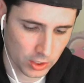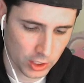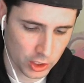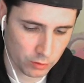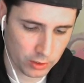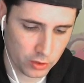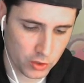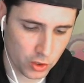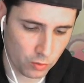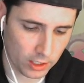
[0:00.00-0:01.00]
Do we do
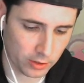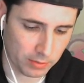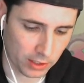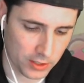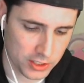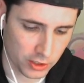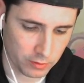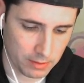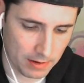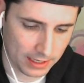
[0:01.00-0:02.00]
2 Wild Berries or do
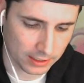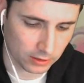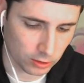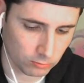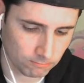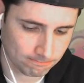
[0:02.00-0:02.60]
we Pine Clone?